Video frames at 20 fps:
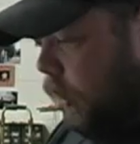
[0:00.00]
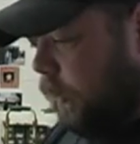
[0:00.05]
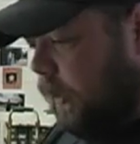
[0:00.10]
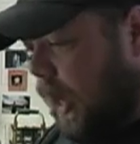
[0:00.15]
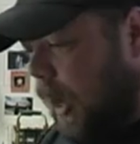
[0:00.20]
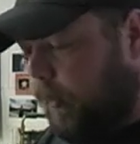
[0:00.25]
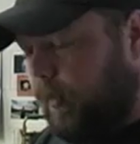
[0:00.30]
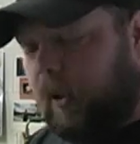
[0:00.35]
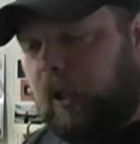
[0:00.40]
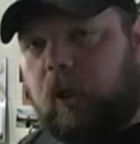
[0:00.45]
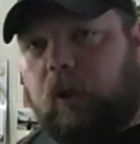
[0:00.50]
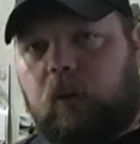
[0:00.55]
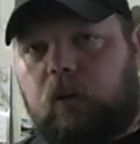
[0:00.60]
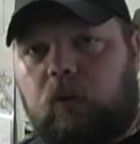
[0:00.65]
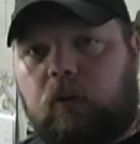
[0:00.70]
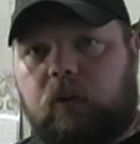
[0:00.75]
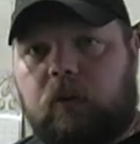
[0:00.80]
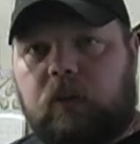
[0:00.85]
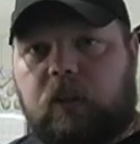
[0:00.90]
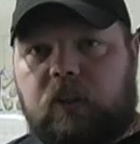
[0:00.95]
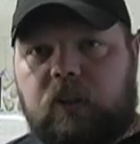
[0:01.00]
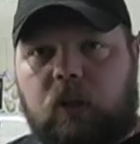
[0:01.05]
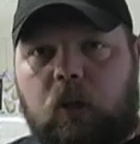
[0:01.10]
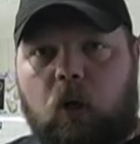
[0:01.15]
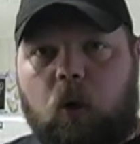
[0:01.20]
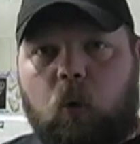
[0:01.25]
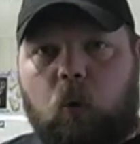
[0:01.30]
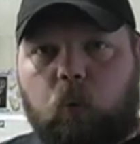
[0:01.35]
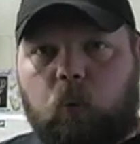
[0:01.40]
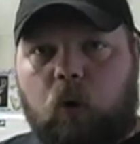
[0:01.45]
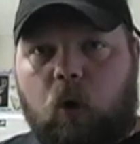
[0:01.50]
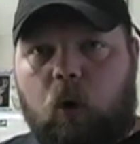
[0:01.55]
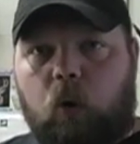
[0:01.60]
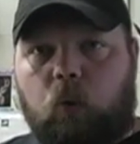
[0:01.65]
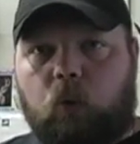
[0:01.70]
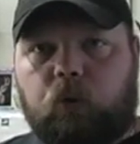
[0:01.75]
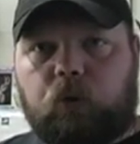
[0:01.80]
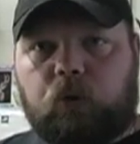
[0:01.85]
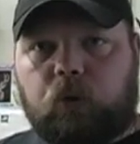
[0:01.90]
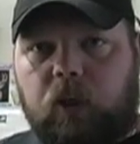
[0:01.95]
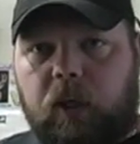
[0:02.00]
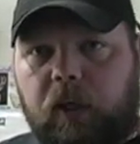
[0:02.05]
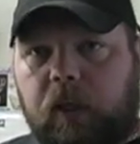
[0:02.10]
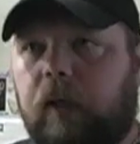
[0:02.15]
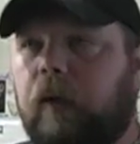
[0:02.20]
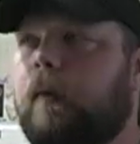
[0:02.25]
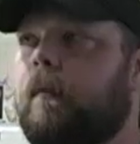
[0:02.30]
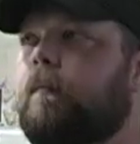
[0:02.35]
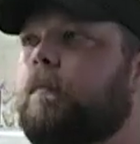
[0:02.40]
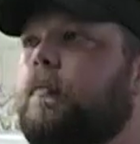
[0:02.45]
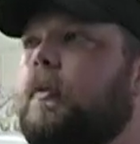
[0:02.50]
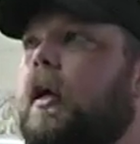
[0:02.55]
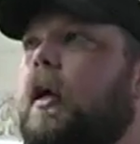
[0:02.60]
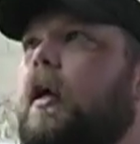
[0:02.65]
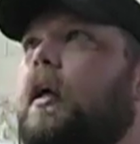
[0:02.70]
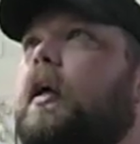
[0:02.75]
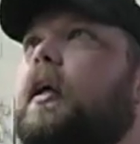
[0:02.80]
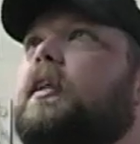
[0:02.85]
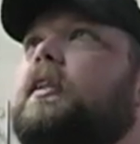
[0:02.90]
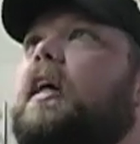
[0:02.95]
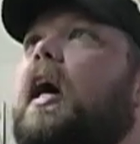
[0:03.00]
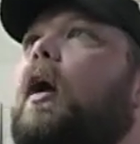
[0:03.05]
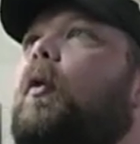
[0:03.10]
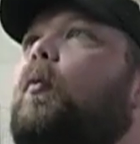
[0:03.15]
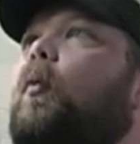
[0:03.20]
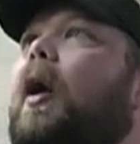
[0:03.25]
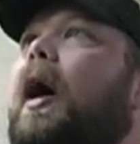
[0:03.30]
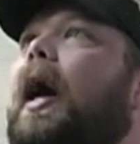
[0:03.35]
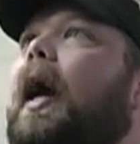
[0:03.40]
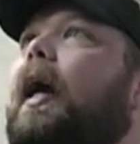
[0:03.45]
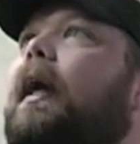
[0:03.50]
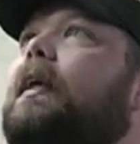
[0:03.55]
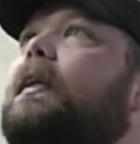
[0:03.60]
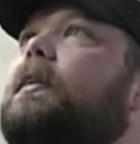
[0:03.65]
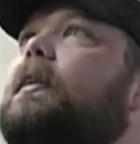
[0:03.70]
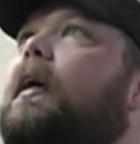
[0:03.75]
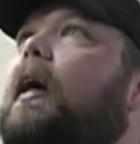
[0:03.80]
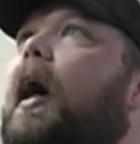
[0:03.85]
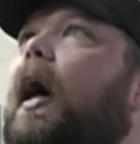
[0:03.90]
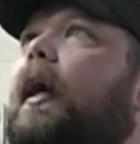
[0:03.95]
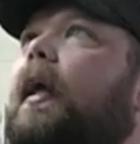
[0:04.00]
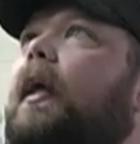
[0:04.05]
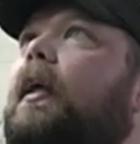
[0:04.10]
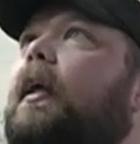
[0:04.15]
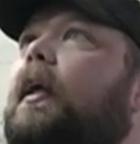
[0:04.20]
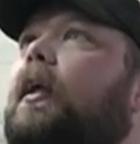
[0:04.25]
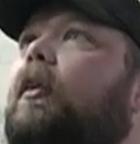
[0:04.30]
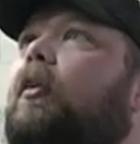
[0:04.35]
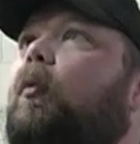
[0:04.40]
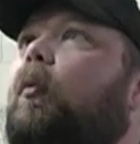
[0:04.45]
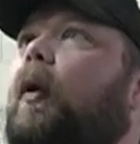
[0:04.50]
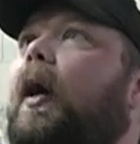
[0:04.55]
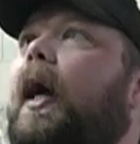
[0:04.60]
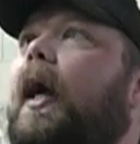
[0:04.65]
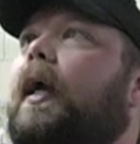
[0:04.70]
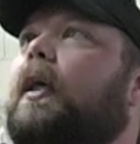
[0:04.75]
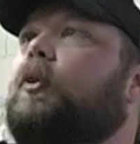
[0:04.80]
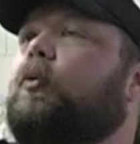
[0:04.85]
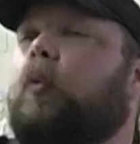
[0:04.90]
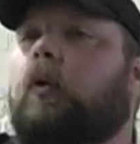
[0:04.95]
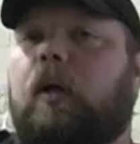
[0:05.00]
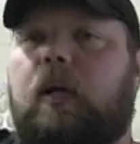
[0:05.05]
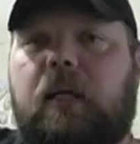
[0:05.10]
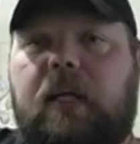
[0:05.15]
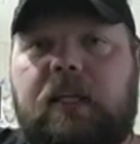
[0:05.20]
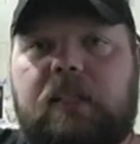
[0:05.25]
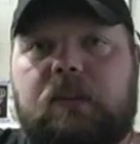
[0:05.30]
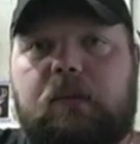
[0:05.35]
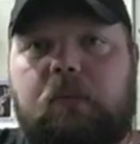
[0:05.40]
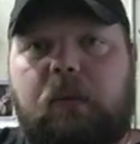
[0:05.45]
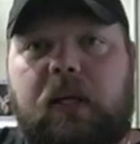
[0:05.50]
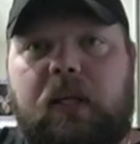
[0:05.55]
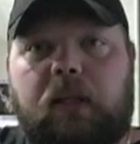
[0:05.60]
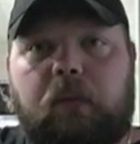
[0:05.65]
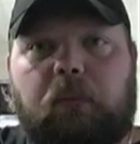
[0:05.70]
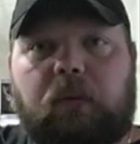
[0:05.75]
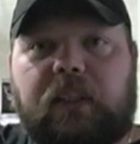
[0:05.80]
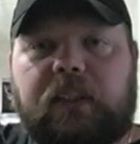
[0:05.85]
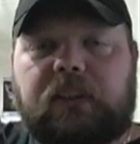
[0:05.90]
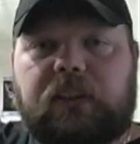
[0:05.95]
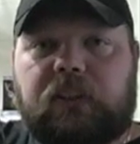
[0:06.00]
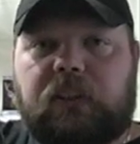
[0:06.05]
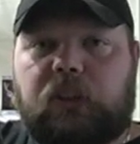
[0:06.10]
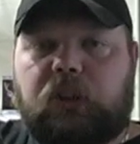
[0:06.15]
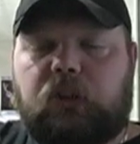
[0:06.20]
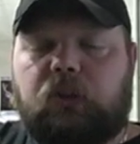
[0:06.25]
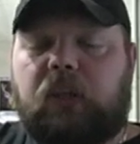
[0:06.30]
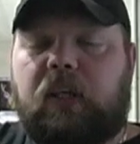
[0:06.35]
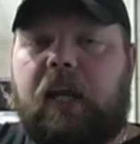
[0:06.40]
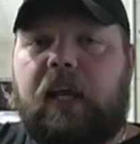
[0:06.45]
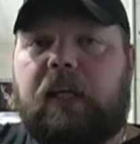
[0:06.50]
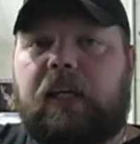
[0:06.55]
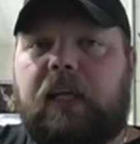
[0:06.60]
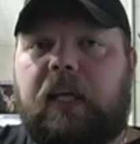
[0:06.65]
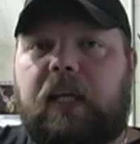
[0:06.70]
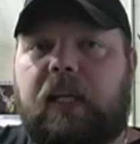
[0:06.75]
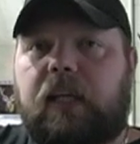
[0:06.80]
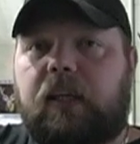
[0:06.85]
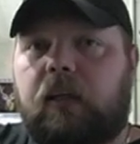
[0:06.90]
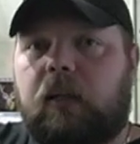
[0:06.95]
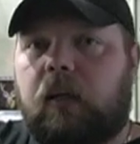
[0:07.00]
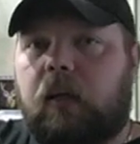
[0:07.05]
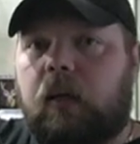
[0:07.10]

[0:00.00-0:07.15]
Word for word: time ago, it's an old, old trick, is I wax, I can get the wax where it needs to be in the places that you can't get it.